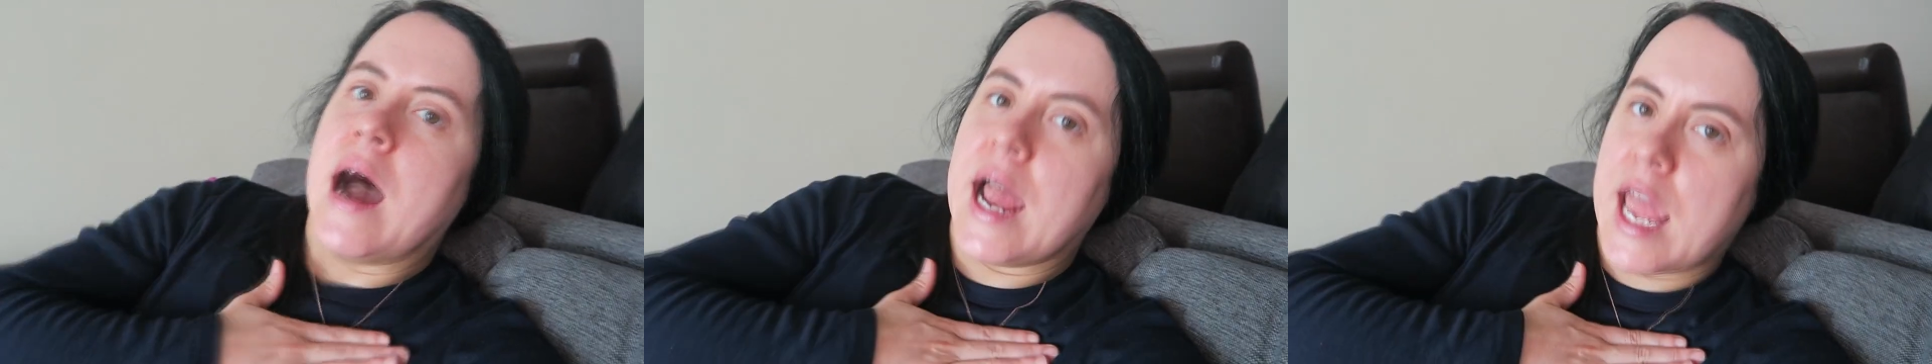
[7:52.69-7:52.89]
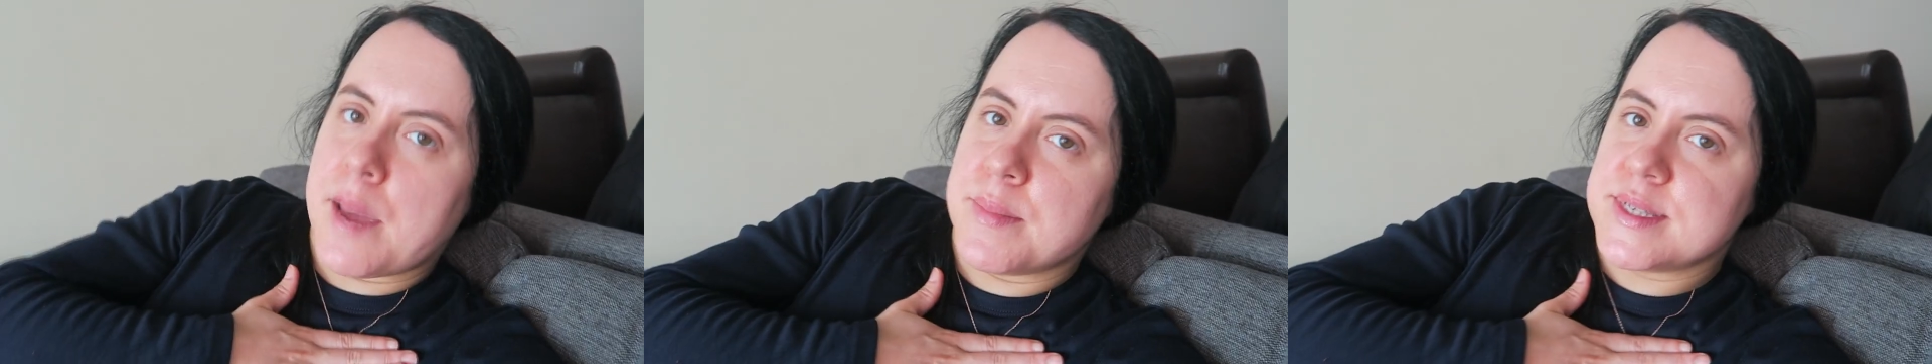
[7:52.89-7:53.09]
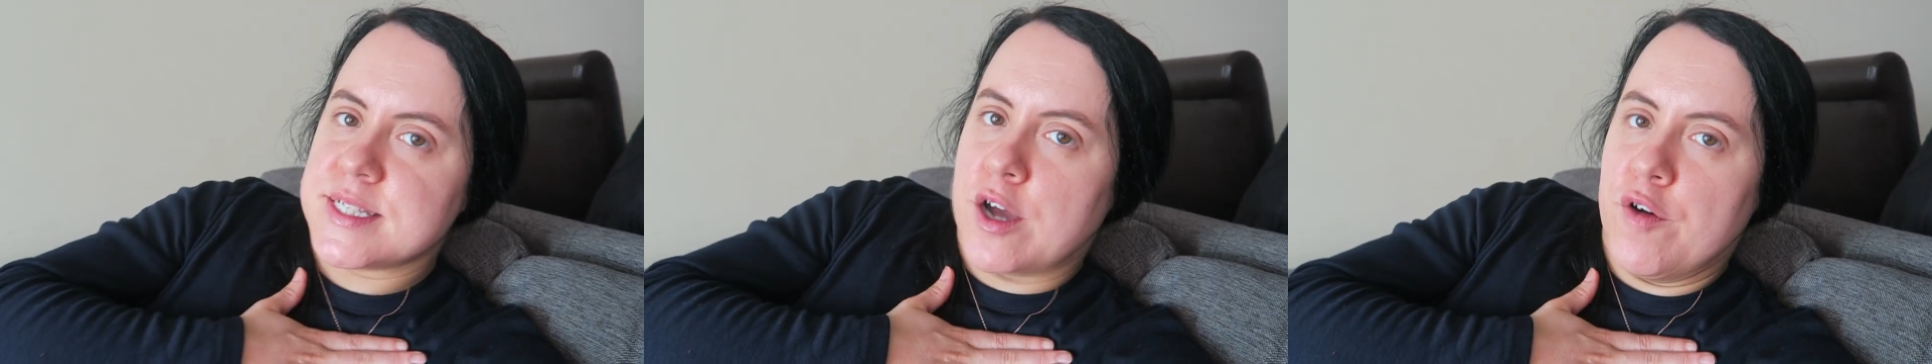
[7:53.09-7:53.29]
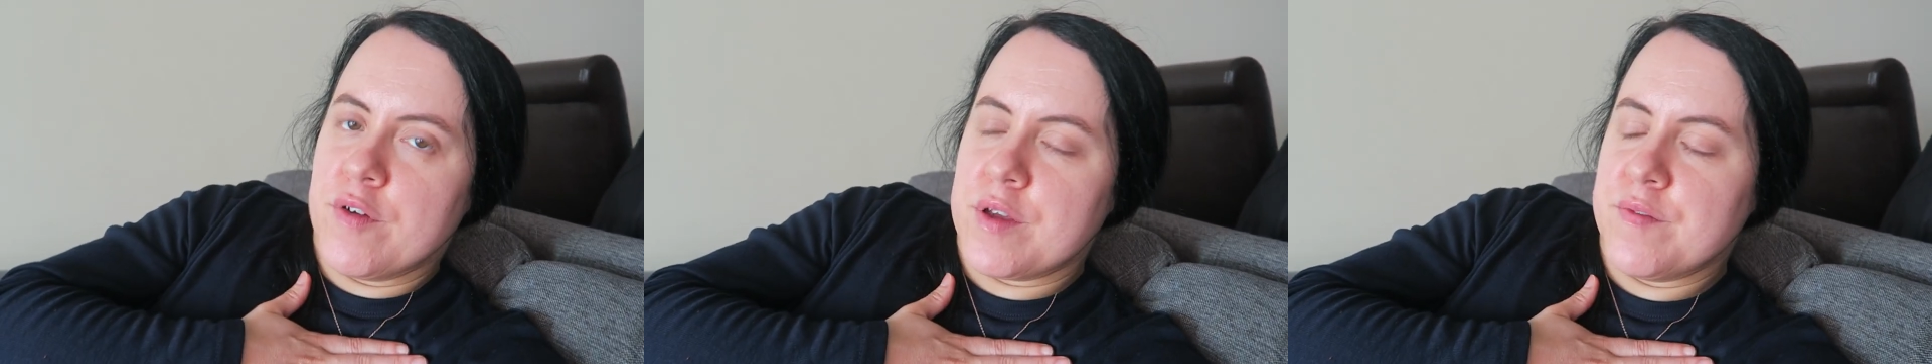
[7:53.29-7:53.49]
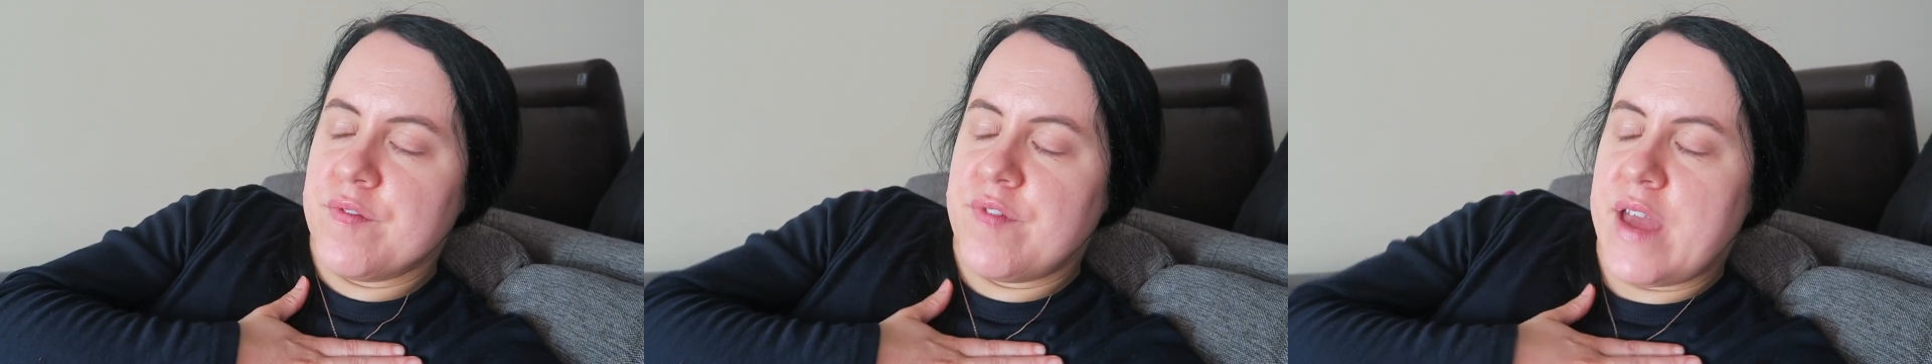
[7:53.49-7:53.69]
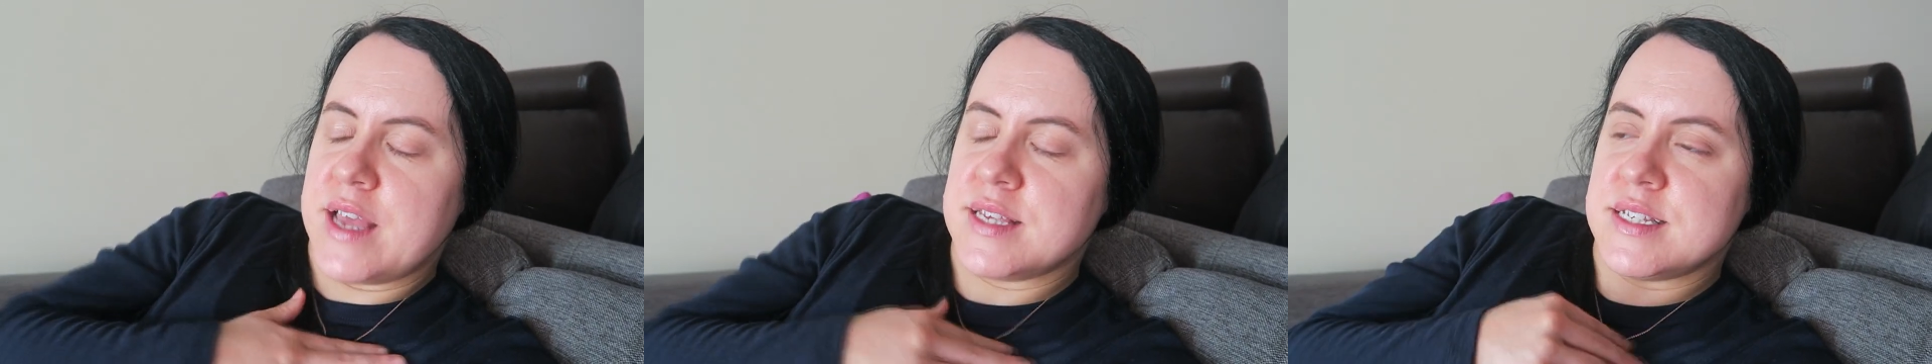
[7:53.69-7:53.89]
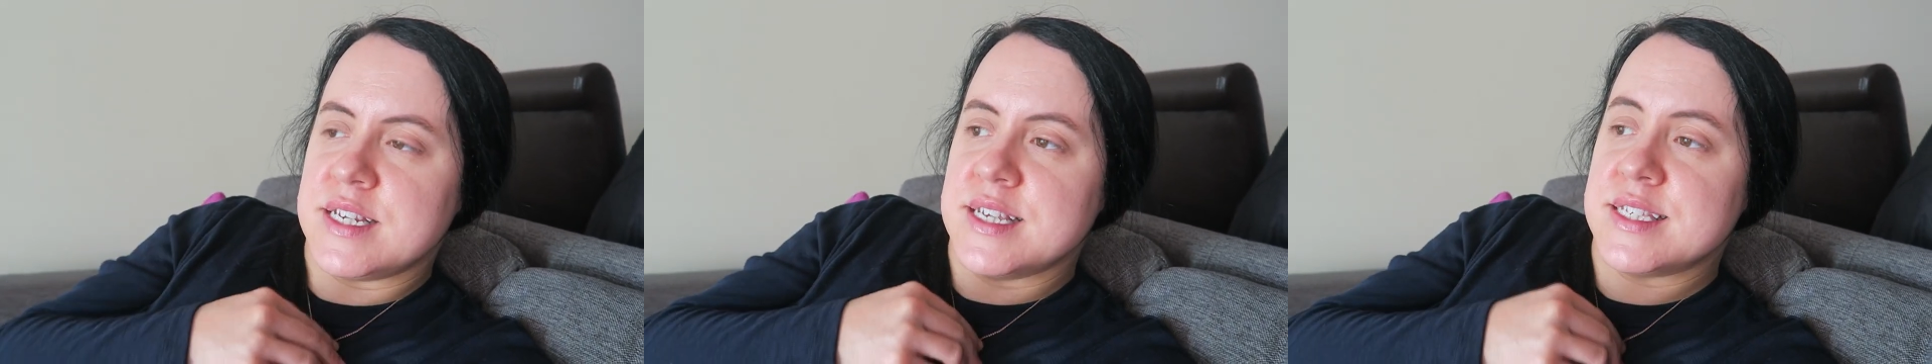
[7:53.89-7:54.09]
I am a self-confessed